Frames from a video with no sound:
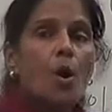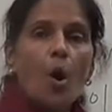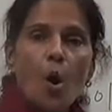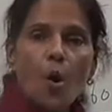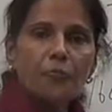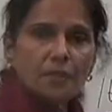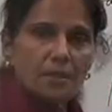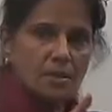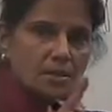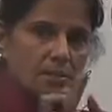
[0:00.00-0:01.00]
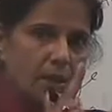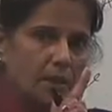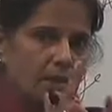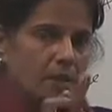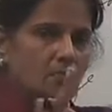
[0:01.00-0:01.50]
of the similar
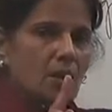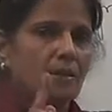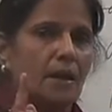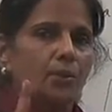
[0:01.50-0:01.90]
terms are there.